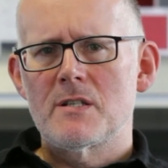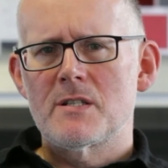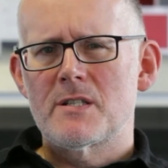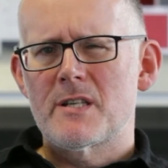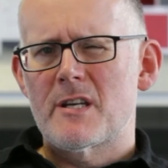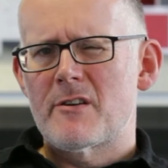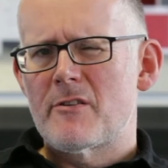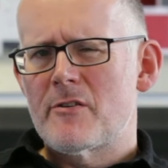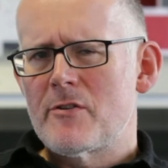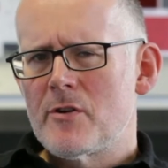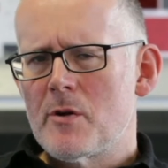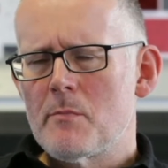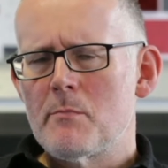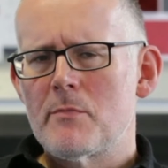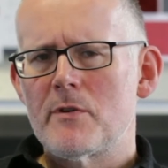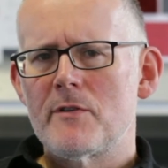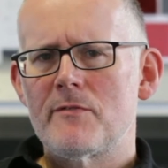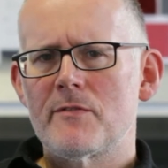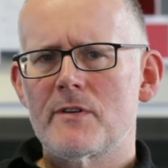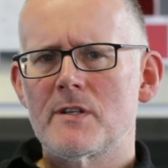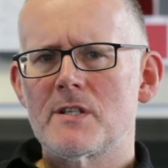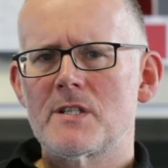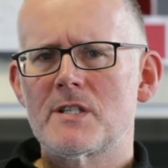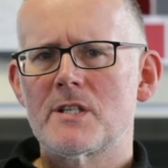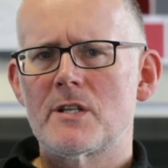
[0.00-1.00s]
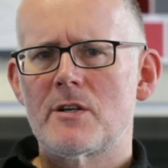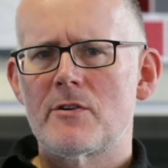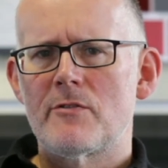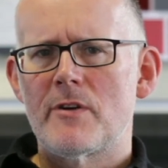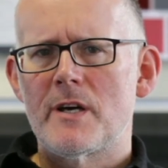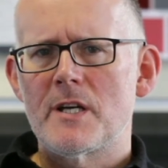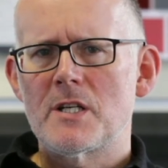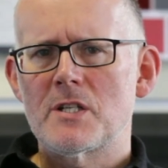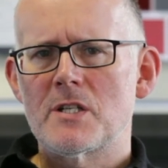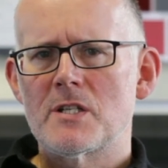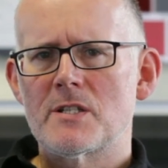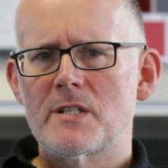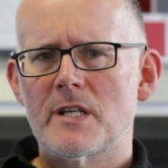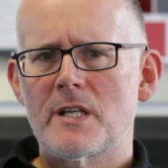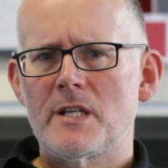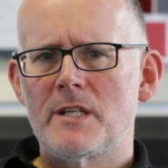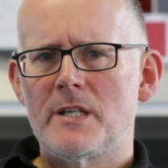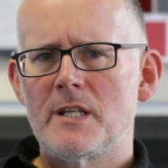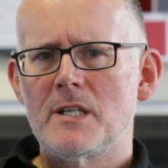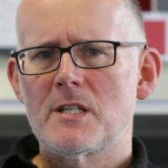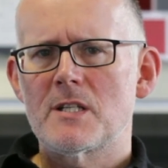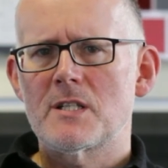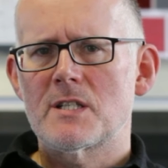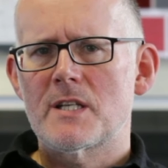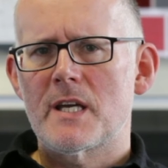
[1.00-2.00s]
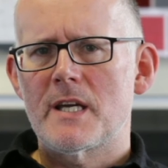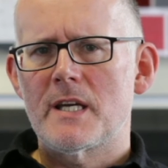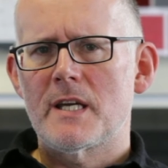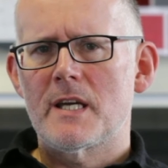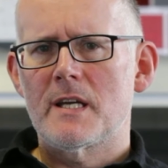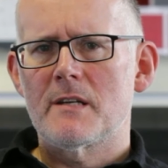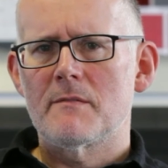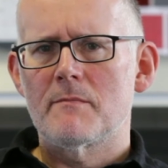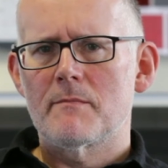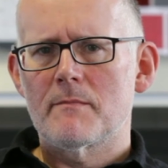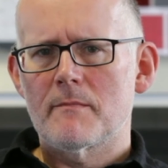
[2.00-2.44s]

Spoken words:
there are a number of considerations that you need to take.